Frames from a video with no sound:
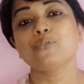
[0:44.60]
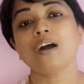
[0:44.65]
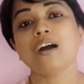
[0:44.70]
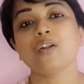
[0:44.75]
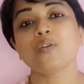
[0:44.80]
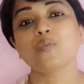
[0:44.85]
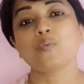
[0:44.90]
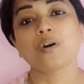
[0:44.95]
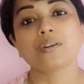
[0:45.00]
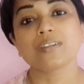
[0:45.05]

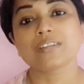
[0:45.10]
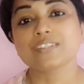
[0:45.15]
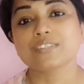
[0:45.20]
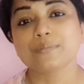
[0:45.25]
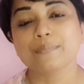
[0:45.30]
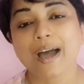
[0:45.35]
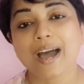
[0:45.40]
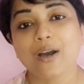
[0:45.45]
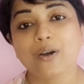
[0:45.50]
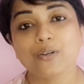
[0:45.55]
are worried
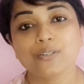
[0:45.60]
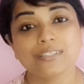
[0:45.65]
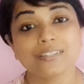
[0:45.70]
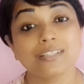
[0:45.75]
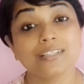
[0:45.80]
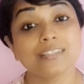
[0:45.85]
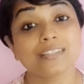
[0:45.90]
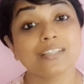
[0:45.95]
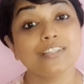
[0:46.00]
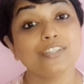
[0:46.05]
about
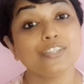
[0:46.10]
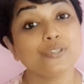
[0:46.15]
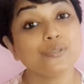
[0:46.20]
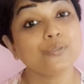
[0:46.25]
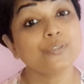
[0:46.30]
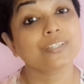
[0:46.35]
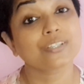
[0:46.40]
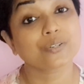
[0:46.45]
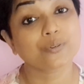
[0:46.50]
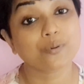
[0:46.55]
this new
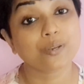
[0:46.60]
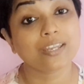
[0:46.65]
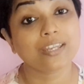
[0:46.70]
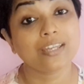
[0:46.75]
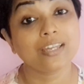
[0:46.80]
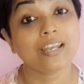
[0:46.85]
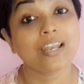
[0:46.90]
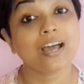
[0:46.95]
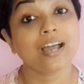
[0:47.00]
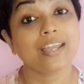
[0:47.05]

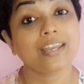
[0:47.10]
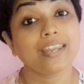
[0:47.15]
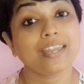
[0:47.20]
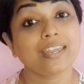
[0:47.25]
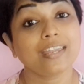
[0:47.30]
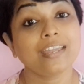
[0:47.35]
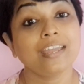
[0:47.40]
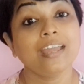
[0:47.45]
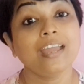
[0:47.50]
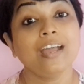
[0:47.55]
degree
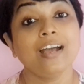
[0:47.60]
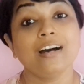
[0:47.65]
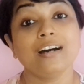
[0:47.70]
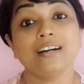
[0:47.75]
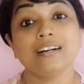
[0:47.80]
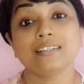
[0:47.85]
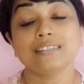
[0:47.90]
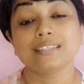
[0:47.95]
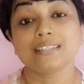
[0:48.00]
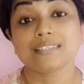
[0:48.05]
aligning
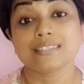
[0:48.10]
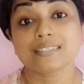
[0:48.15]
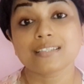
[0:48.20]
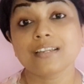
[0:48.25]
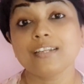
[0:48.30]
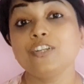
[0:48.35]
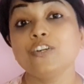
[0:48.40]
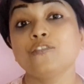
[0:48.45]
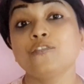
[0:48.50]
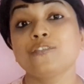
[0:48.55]
the
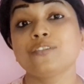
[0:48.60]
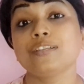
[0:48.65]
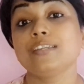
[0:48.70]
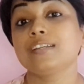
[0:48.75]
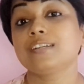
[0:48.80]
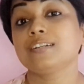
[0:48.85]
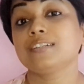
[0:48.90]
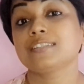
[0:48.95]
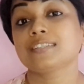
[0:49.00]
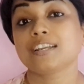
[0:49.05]
study of
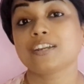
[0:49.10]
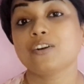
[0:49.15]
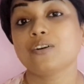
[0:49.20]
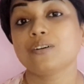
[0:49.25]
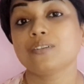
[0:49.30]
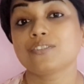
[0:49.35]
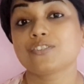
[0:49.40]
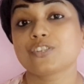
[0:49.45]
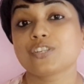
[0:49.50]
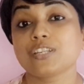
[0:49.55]
clinical
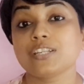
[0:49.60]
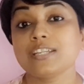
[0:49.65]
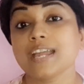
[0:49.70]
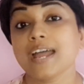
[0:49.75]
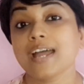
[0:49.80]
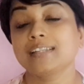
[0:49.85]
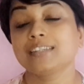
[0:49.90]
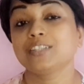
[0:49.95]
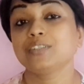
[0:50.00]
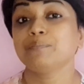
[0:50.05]
psychology
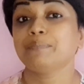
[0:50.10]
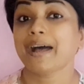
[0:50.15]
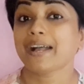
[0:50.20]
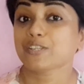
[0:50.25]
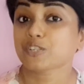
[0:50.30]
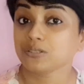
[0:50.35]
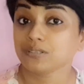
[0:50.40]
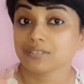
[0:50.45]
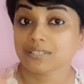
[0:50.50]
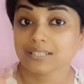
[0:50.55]
at the
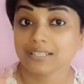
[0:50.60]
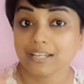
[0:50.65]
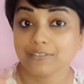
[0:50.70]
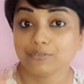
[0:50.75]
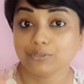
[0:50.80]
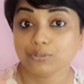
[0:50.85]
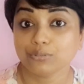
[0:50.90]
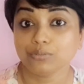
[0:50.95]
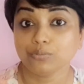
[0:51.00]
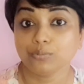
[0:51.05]
bachelor's
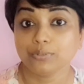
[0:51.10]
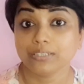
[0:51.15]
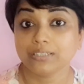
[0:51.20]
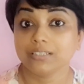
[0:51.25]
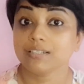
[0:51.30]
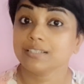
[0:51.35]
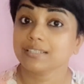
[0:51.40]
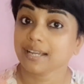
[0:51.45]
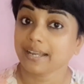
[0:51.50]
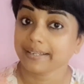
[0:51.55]
level with
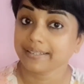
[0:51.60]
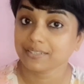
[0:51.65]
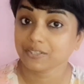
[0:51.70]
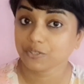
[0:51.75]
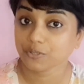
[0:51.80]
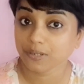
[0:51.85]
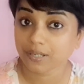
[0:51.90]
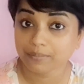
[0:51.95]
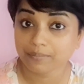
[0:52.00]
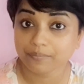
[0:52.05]
the science
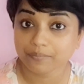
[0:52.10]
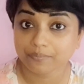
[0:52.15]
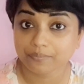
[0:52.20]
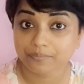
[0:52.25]
stream.